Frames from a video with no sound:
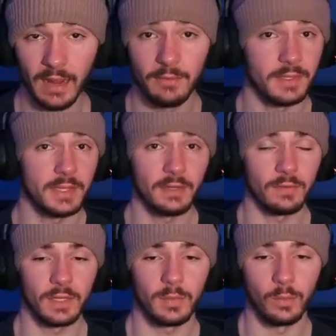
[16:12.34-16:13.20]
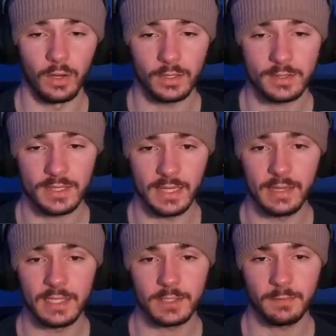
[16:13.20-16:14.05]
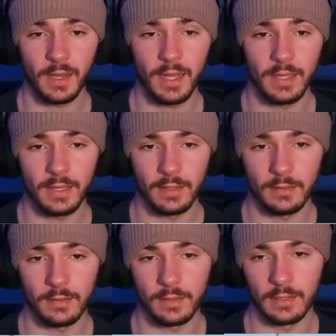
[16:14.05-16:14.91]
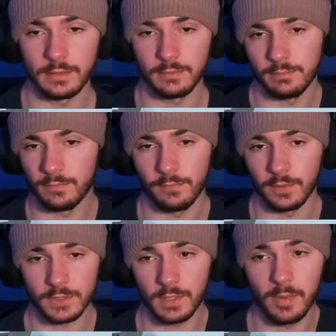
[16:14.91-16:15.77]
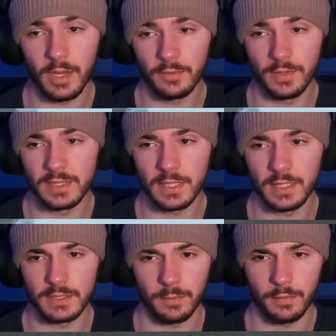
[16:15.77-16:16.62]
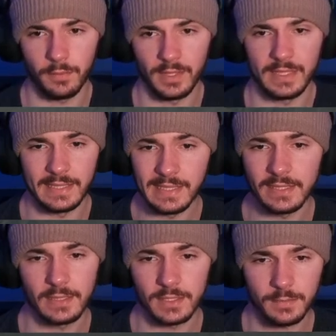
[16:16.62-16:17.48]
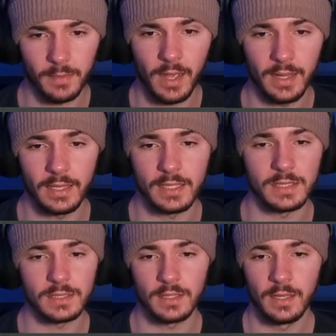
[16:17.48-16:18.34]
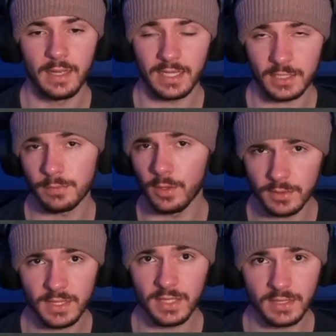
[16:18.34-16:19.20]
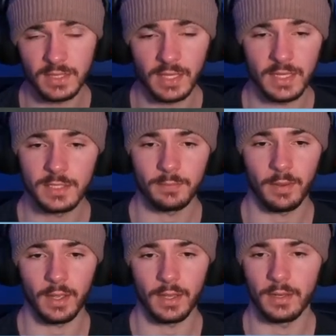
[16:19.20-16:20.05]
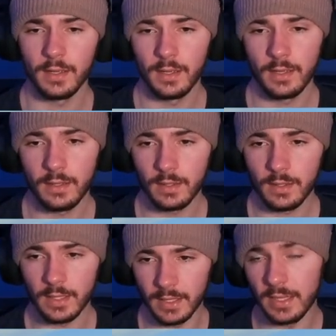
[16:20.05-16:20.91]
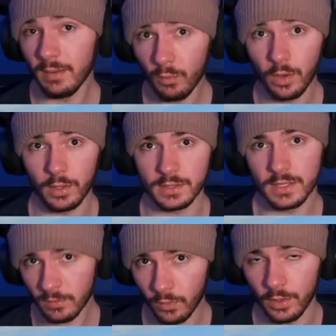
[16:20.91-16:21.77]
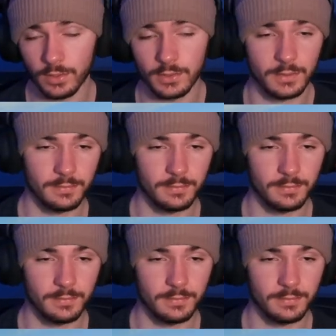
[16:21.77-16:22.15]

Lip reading: Everything really works in this spot. It for some odd reason is a pretty decent spot, as exposed as it is, but it works. It works.